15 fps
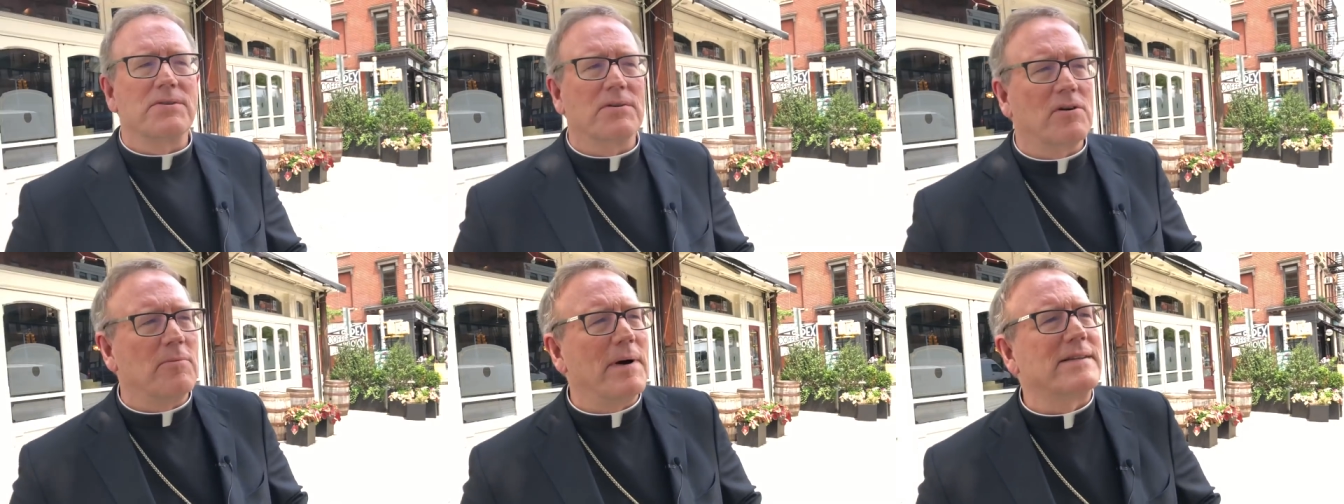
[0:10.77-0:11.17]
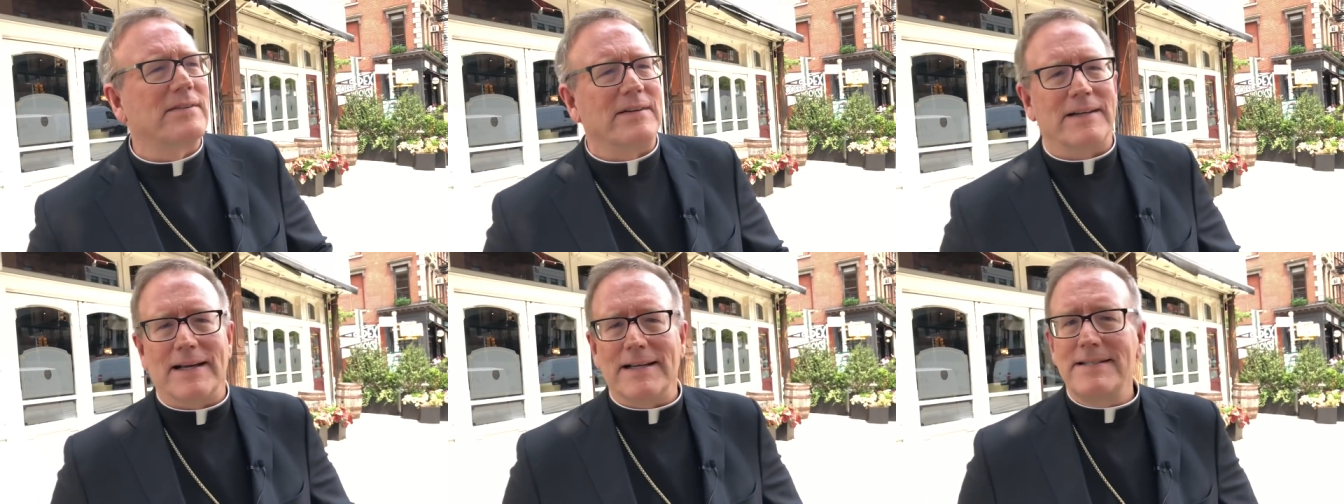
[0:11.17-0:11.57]
So go back to
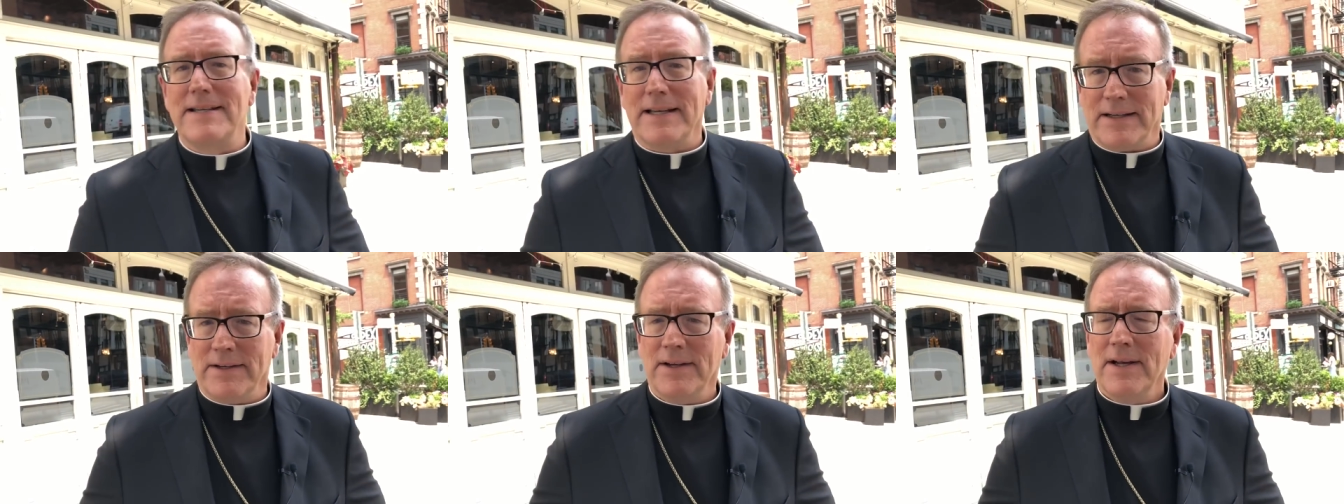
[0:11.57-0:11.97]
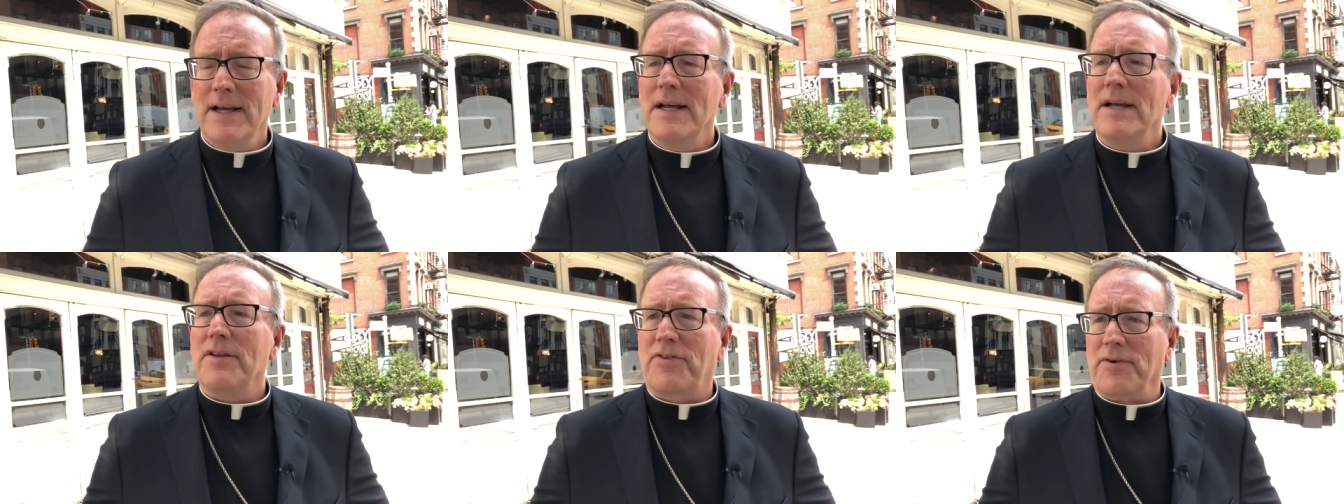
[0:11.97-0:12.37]
the nineteen
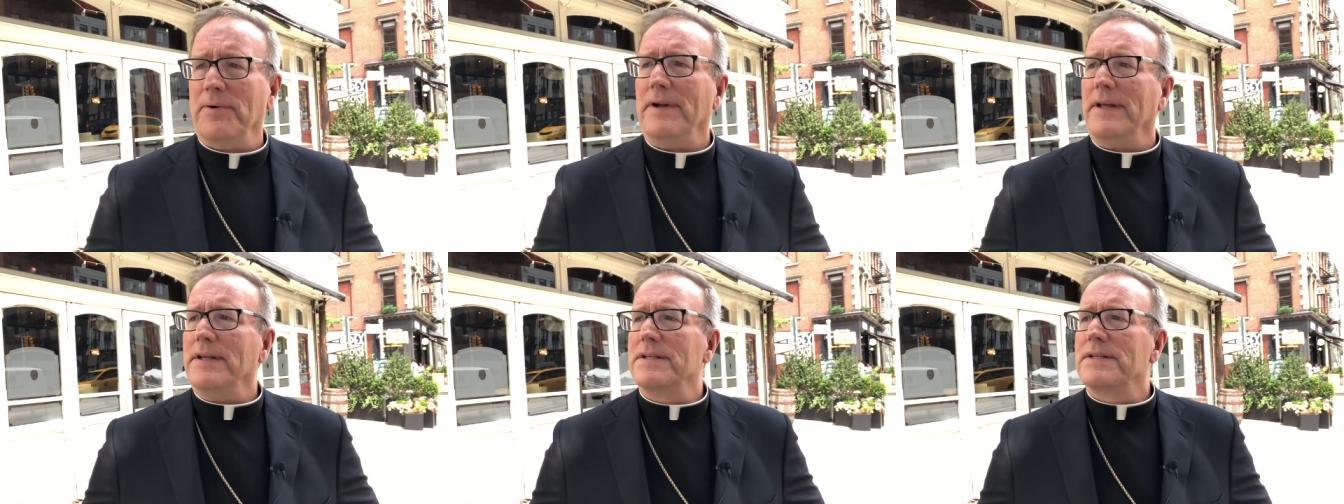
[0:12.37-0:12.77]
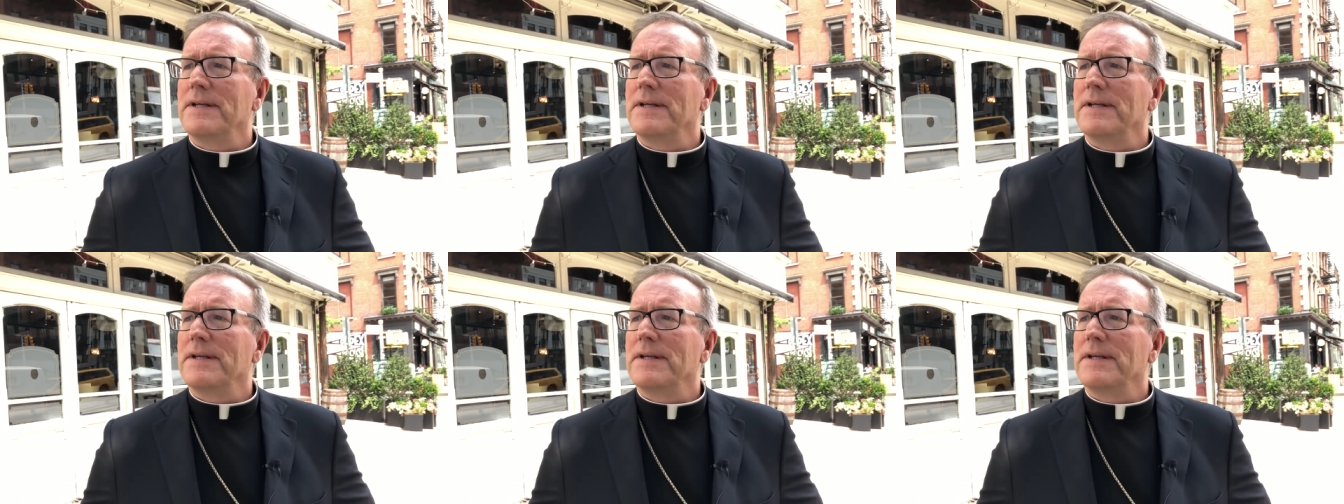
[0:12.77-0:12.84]
thirties.